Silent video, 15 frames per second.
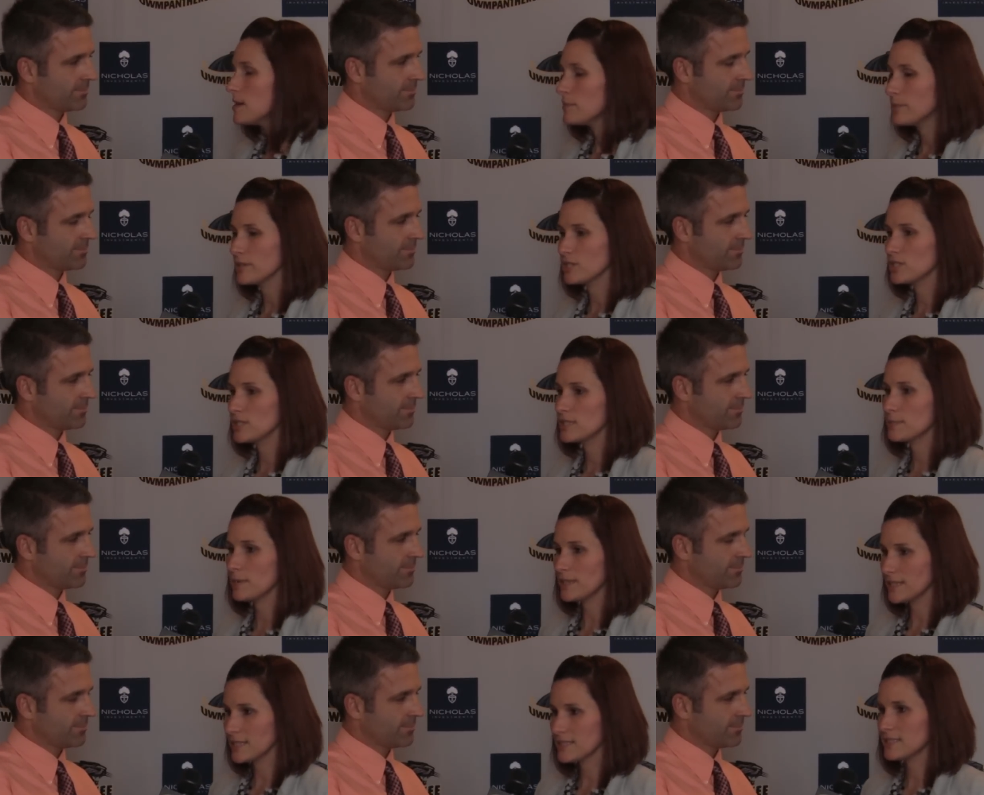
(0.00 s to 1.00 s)
Speaker 1: but she's
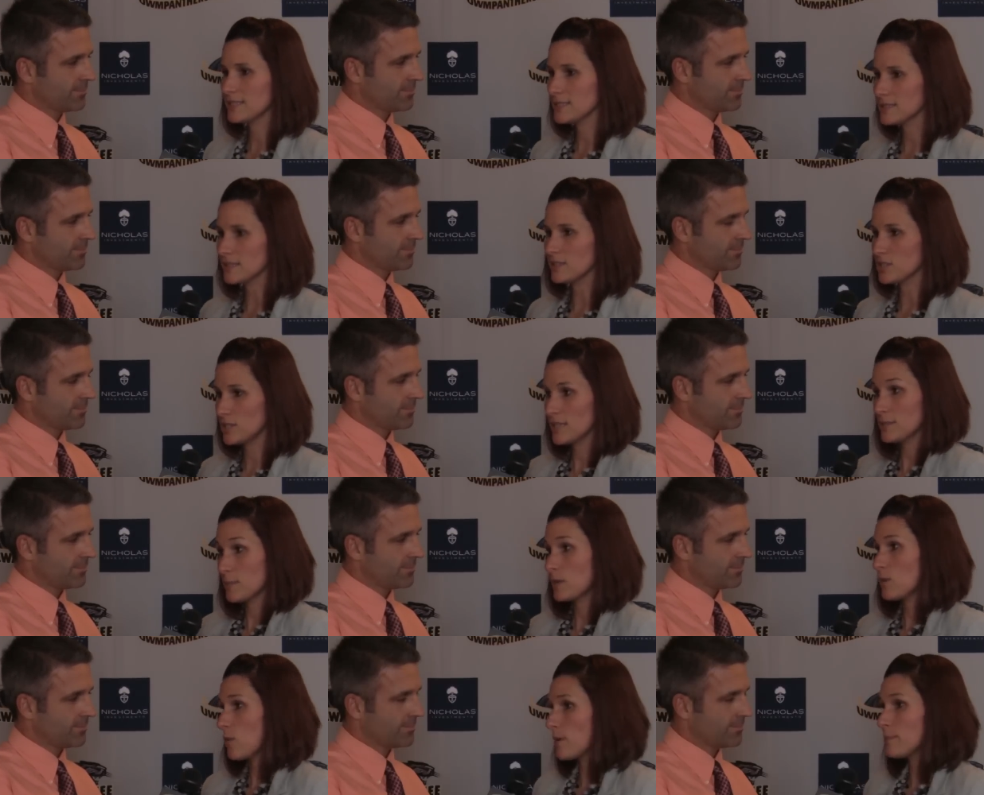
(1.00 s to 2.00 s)
been consistent. She has
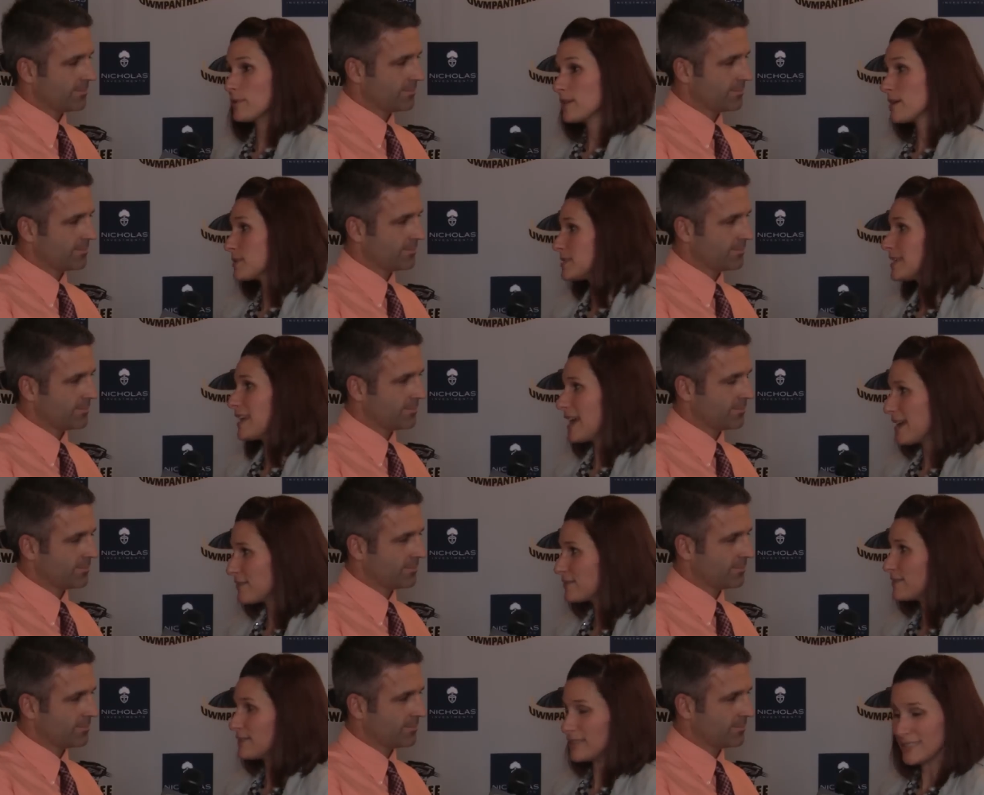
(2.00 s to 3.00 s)
been the one player I would say,
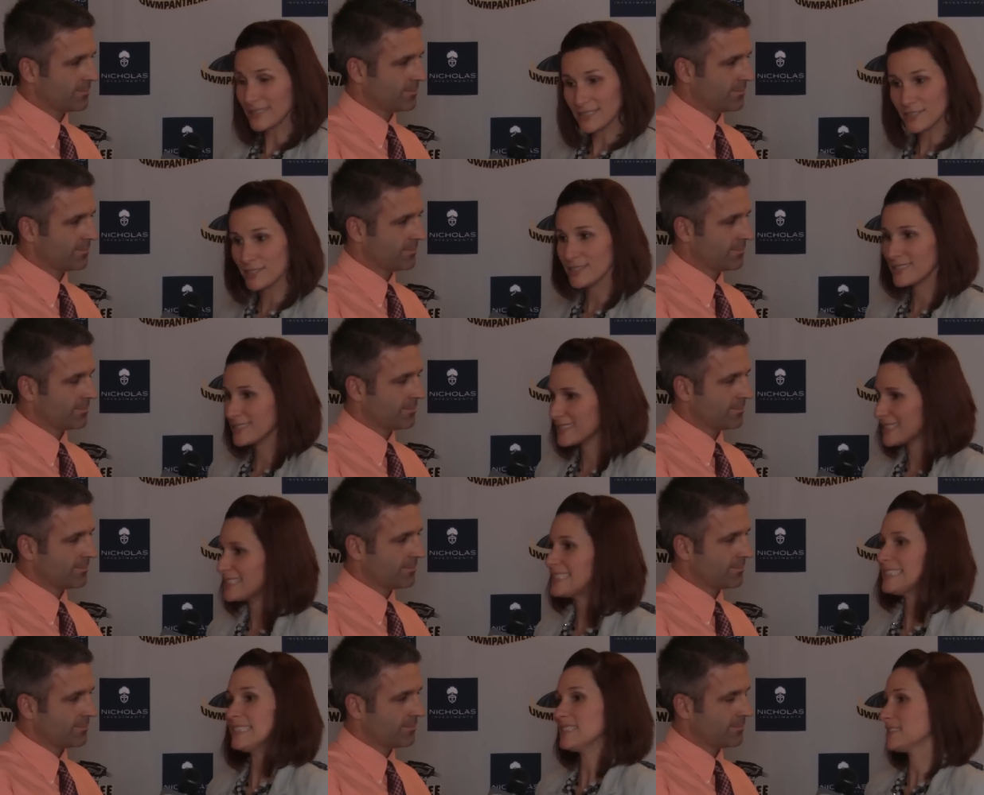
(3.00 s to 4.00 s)
ev- like just
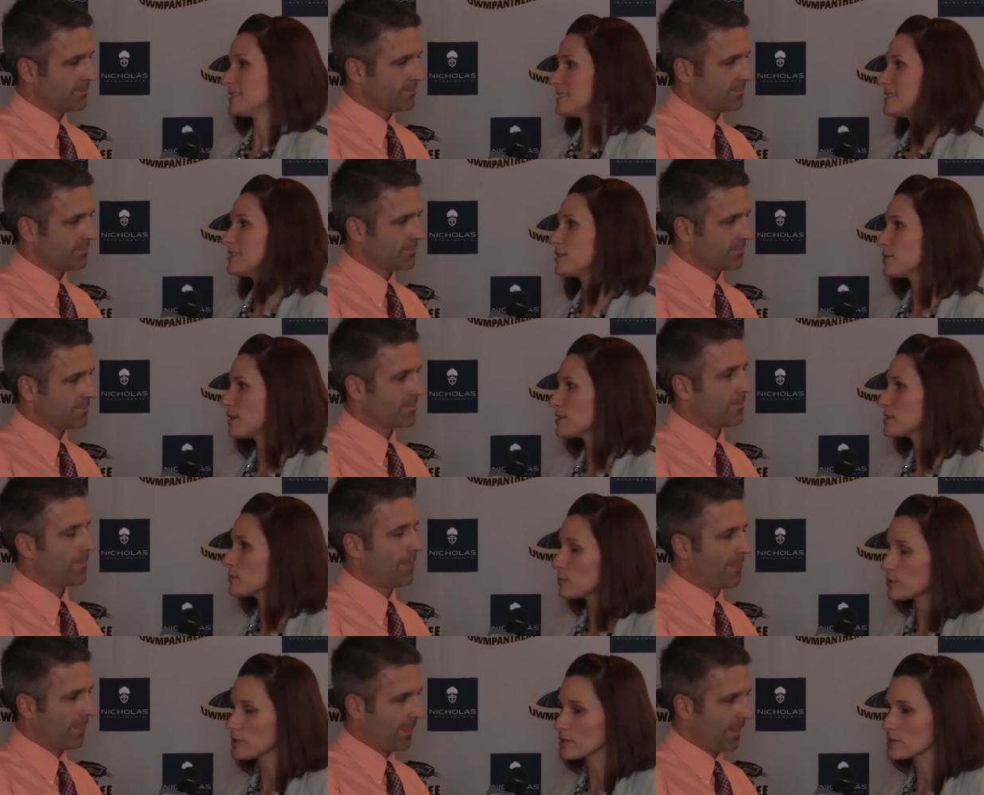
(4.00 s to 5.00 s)
consistency across the
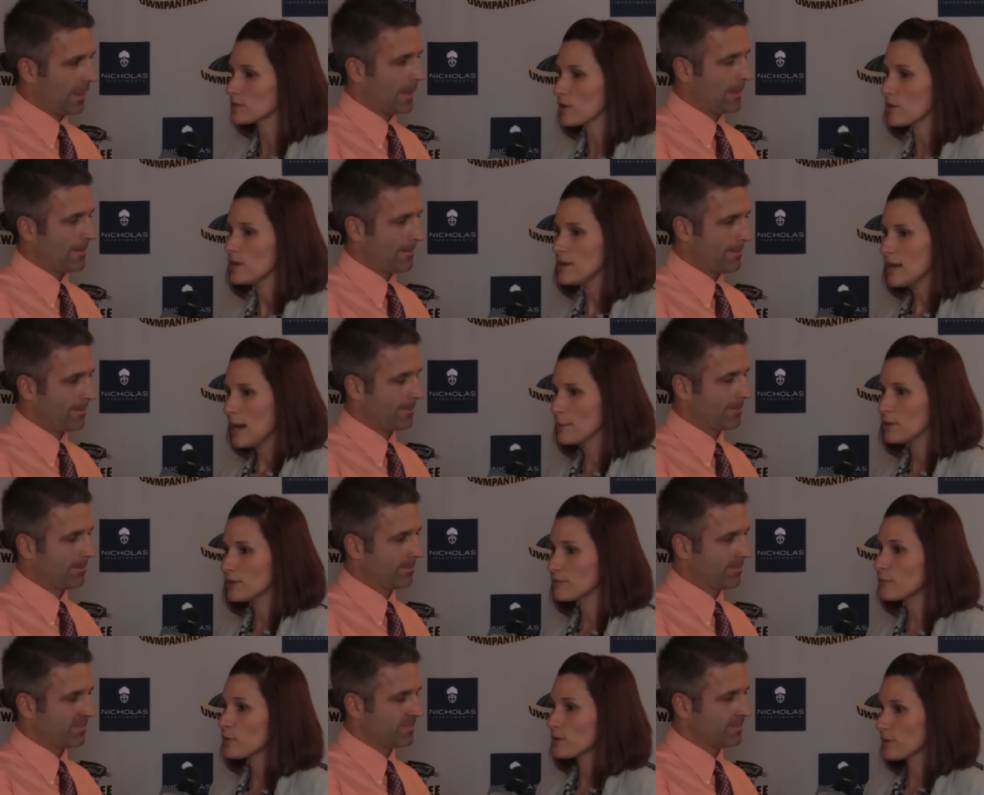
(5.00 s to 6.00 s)
board. So I'm
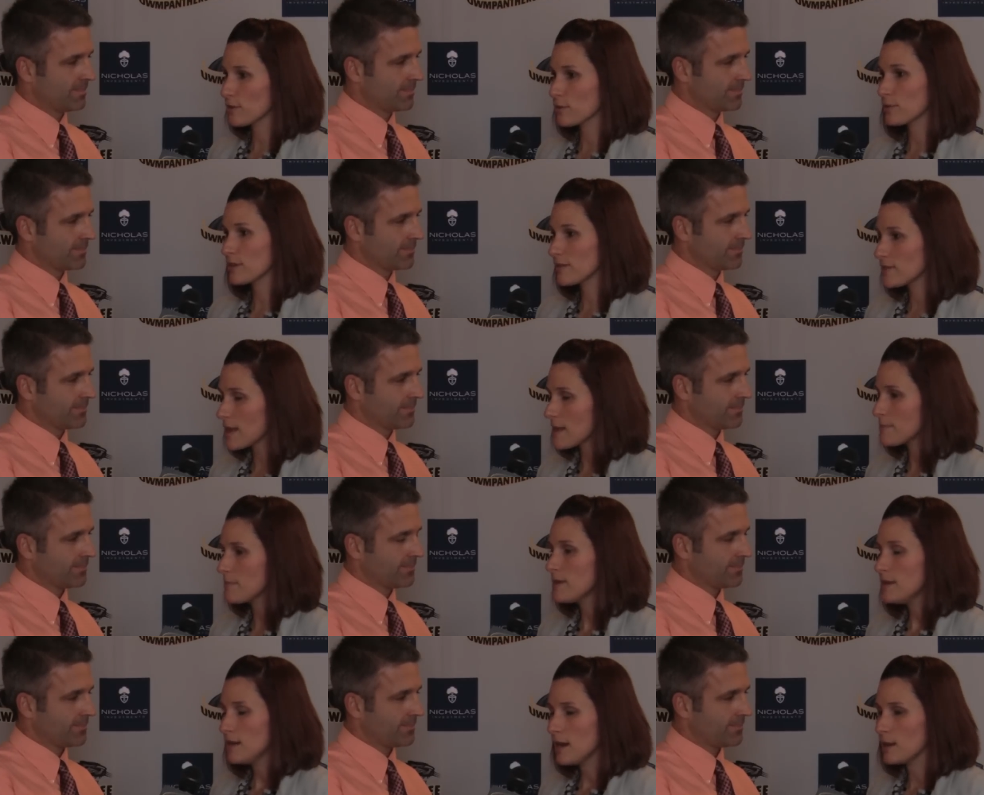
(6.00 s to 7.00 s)
looking forward to the three of them
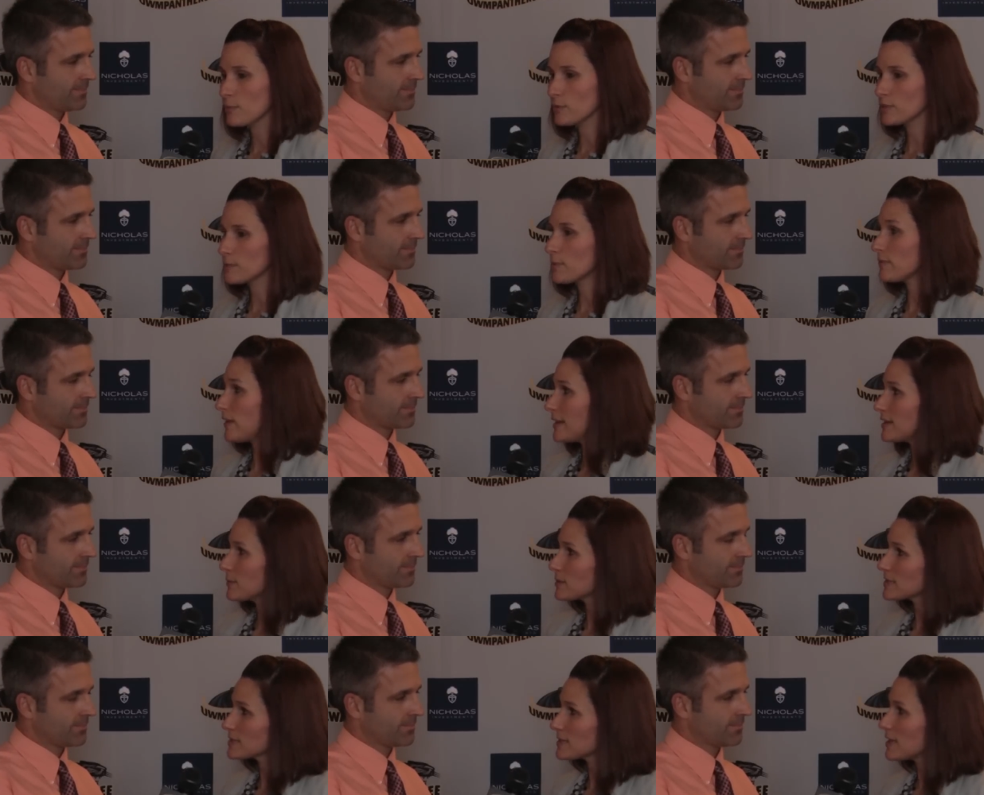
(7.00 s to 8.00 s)
um, really providing
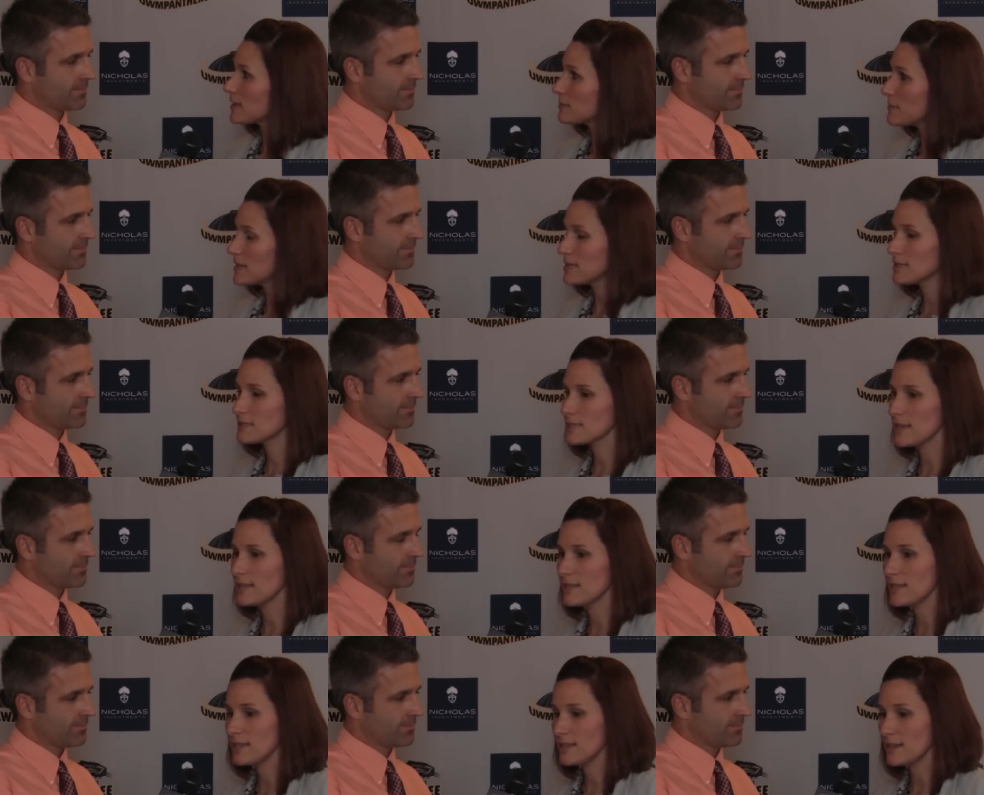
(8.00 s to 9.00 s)
with us a lot of minutes,
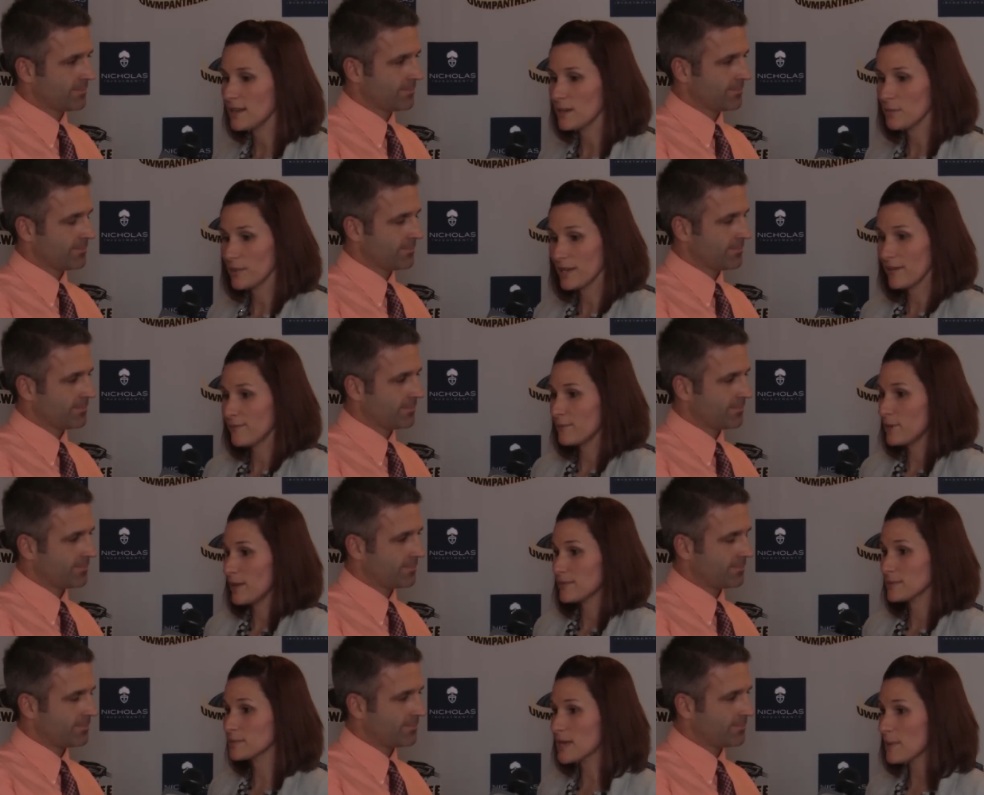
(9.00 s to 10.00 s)
and then uh, we have we
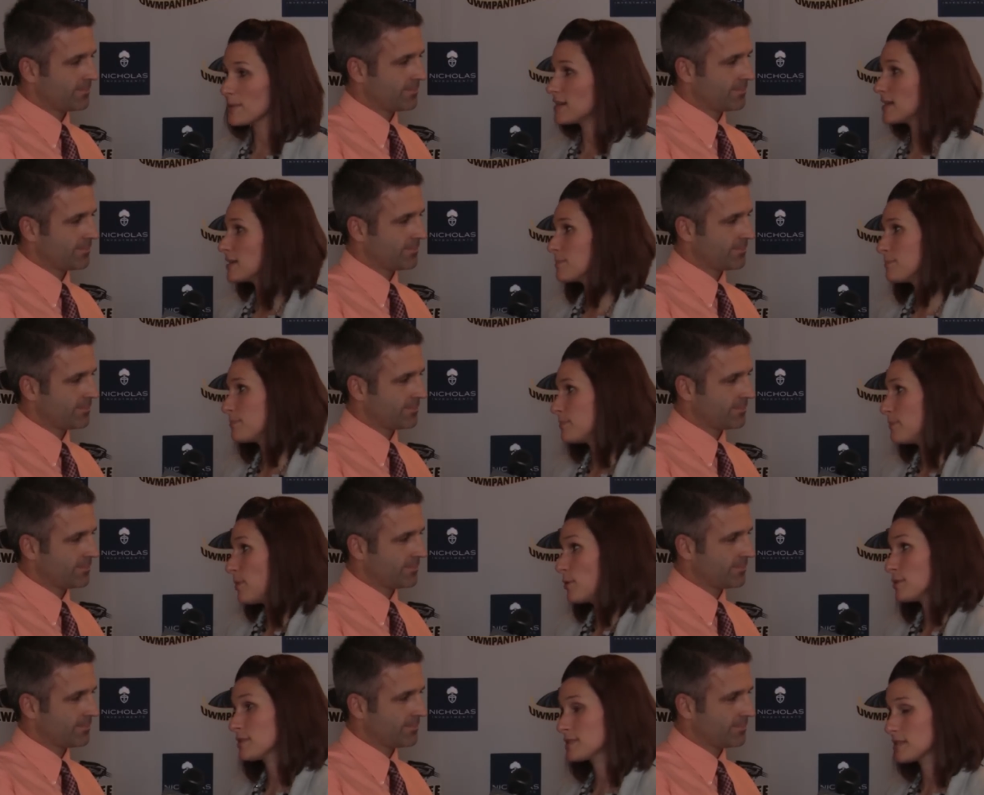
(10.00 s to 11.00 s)
have some dominating
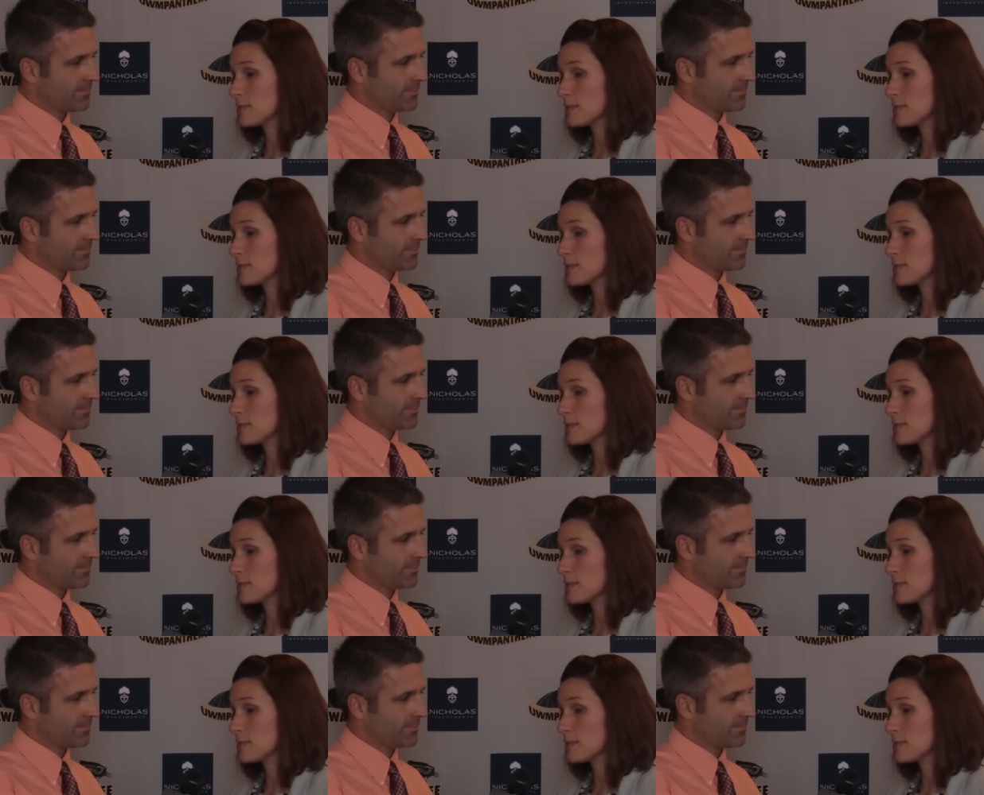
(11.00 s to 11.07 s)
posts